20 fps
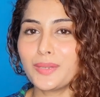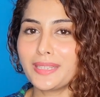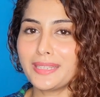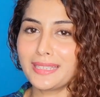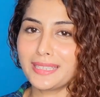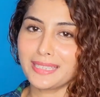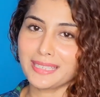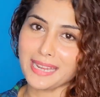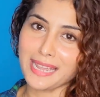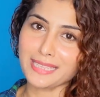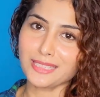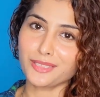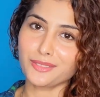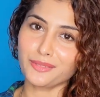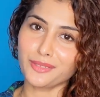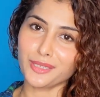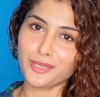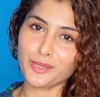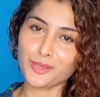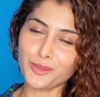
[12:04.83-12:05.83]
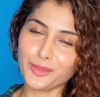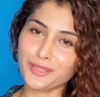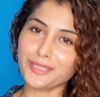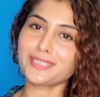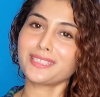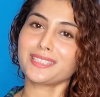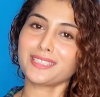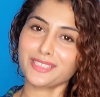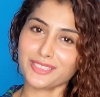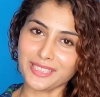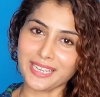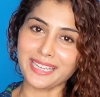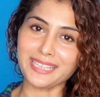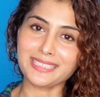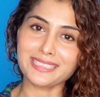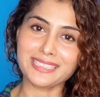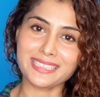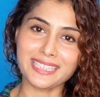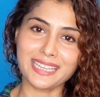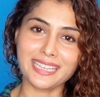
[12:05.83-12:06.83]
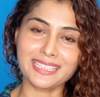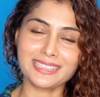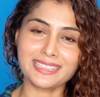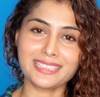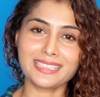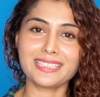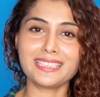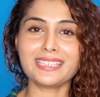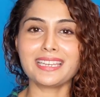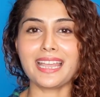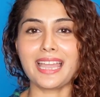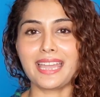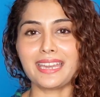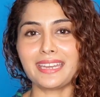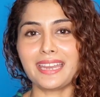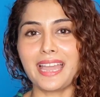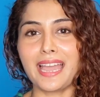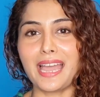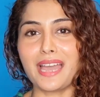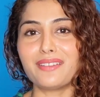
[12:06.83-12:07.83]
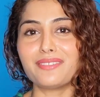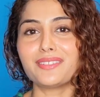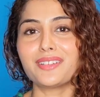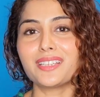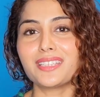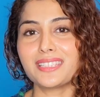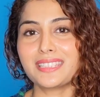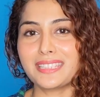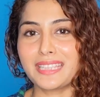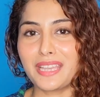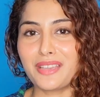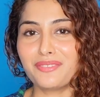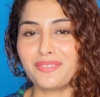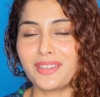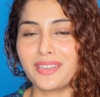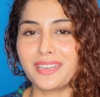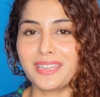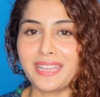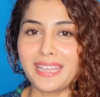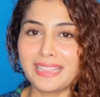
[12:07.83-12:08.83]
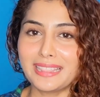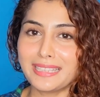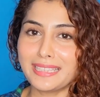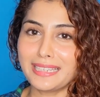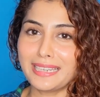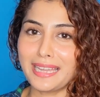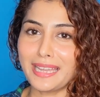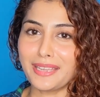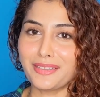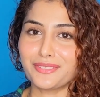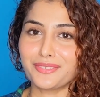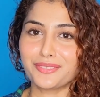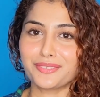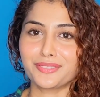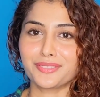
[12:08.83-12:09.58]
in the next video. This is Shine Janathanan, and have a safe and healthy life.